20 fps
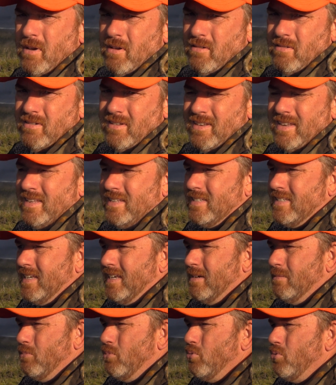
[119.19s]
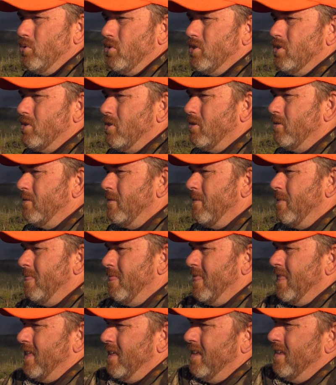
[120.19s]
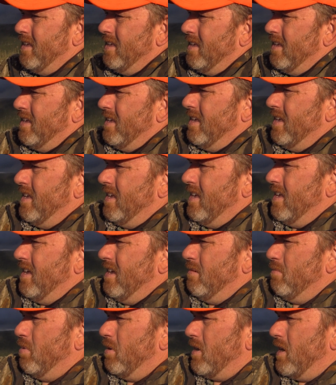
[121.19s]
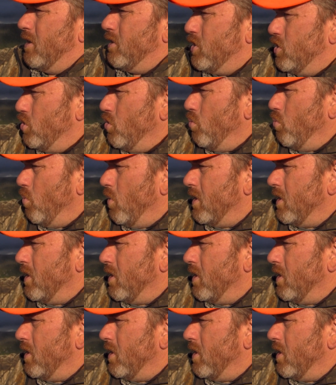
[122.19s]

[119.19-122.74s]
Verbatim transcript: here and, and see a moose, you know. But I'd shoot